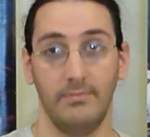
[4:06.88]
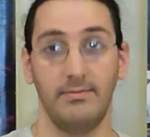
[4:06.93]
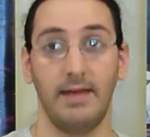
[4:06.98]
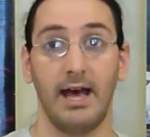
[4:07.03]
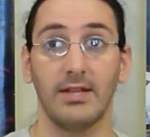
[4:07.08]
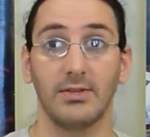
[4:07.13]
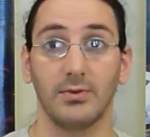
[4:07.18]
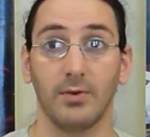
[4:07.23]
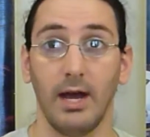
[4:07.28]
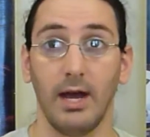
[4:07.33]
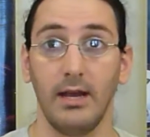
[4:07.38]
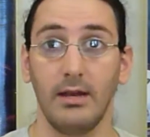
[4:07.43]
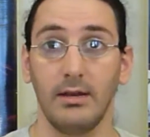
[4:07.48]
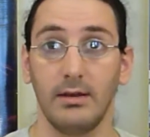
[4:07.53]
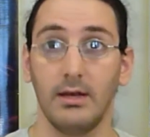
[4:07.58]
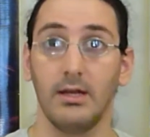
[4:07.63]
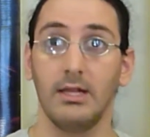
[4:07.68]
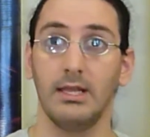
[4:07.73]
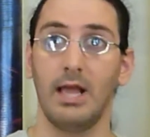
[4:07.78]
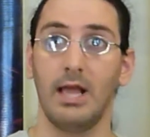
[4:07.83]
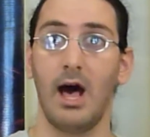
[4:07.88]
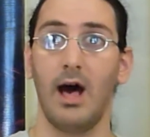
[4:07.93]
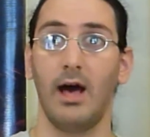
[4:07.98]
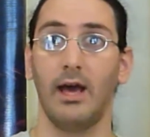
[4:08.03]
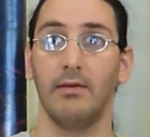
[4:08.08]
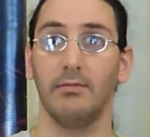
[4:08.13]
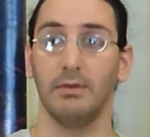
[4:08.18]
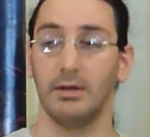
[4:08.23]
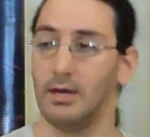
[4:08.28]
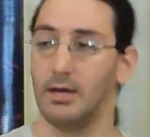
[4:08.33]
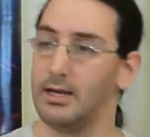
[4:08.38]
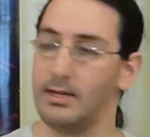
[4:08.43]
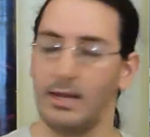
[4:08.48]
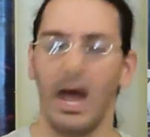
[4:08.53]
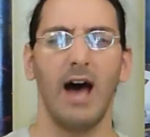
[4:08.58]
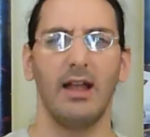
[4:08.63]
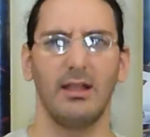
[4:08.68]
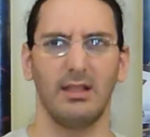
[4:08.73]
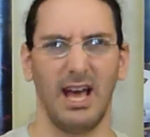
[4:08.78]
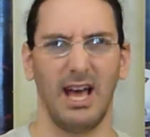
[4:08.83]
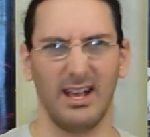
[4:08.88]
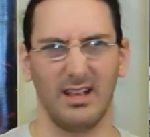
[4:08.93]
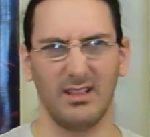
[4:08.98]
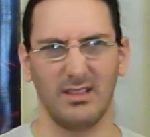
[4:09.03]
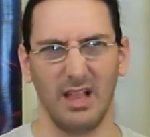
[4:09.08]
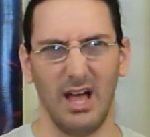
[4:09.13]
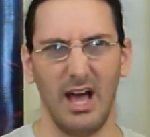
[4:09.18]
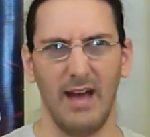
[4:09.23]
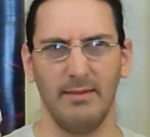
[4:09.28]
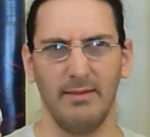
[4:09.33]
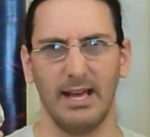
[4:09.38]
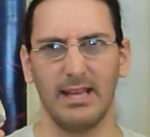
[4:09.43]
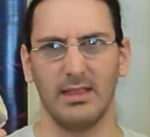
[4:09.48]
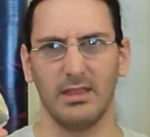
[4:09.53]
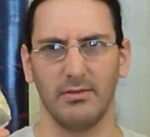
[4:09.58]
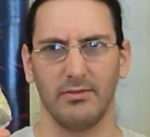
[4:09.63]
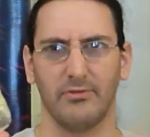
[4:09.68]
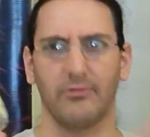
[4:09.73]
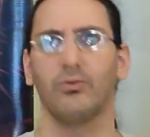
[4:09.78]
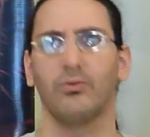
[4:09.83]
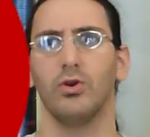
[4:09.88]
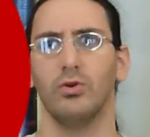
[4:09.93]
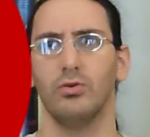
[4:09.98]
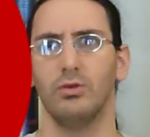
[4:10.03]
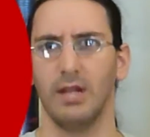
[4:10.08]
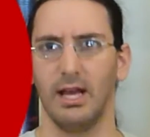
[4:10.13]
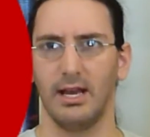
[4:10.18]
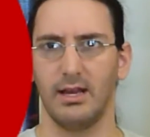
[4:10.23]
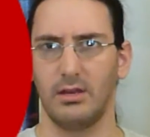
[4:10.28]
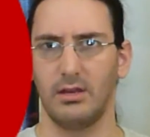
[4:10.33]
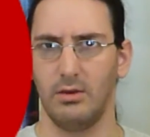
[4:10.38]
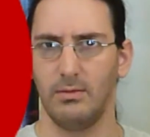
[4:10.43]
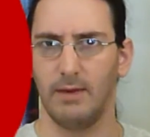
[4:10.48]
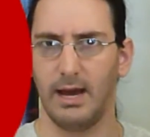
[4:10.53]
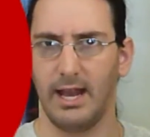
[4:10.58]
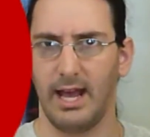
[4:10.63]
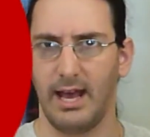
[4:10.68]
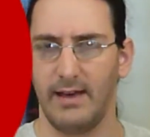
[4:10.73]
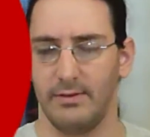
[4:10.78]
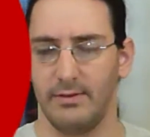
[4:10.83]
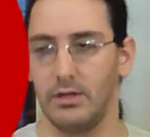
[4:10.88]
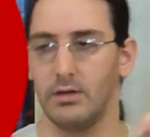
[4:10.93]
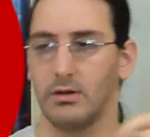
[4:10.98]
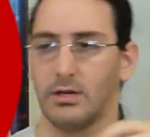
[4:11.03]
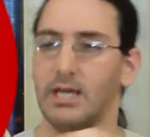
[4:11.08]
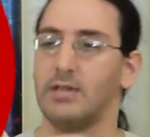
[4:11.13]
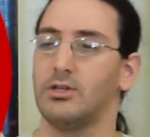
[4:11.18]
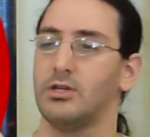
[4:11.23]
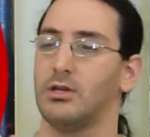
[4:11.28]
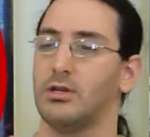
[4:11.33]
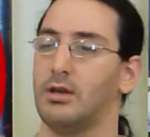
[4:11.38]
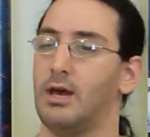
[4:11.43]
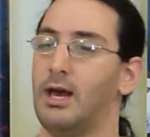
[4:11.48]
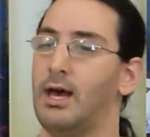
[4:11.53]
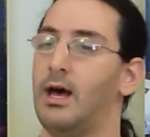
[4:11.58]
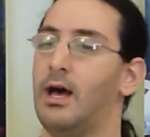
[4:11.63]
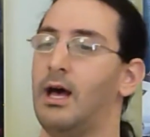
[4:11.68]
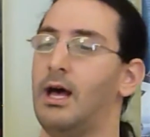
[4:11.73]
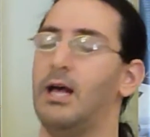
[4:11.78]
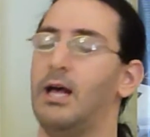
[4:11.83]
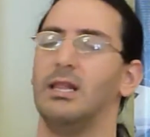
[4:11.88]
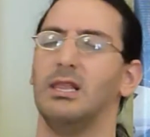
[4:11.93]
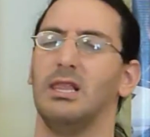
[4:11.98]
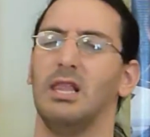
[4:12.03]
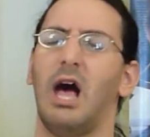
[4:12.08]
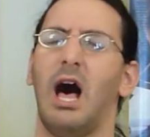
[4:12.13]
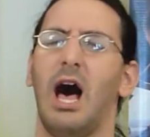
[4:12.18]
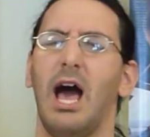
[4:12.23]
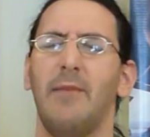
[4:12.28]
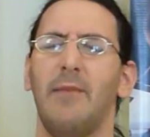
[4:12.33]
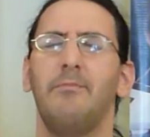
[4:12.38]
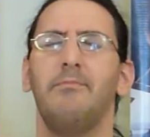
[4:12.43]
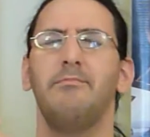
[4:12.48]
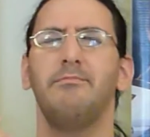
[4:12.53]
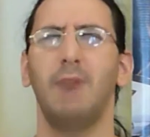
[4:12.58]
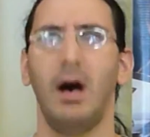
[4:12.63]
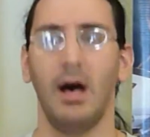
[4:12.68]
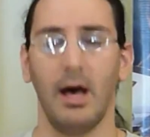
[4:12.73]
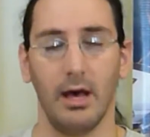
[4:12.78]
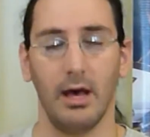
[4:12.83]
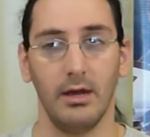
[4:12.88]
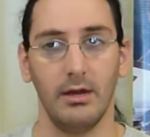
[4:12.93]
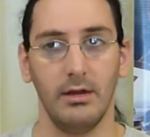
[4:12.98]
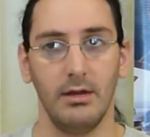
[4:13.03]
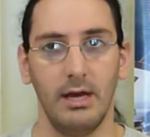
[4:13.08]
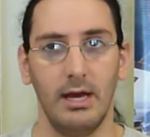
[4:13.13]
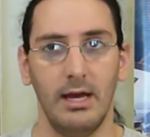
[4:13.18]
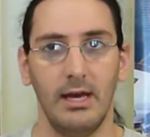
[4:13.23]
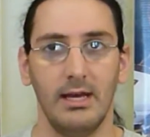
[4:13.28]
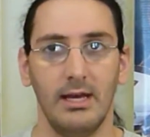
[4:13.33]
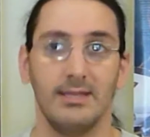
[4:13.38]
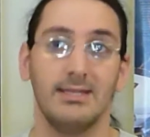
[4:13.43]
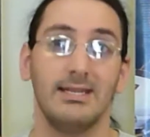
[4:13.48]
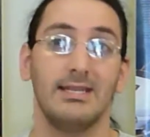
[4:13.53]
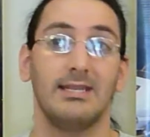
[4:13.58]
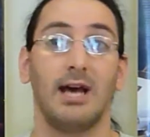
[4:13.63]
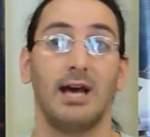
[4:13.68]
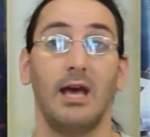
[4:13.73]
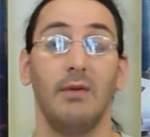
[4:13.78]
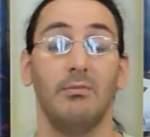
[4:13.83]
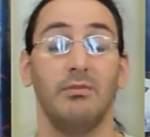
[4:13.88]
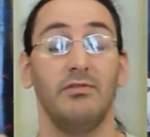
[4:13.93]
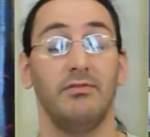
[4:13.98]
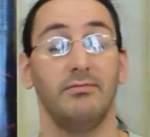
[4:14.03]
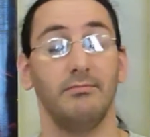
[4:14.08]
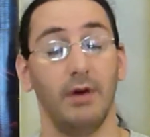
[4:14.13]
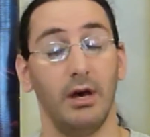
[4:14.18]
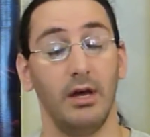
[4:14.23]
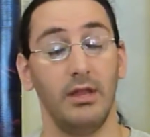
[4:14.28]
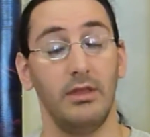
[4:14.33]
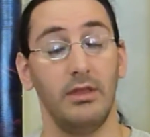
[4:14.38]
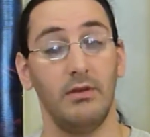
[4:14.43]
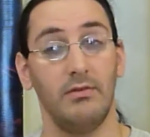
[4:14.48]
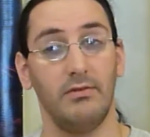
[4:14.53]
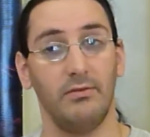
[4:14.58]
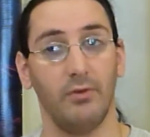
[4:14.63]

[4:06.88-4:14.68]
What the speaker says: That's right, lime. Not like lime like the fruit like you might have in your kitchen. Lime mud is a type of mud that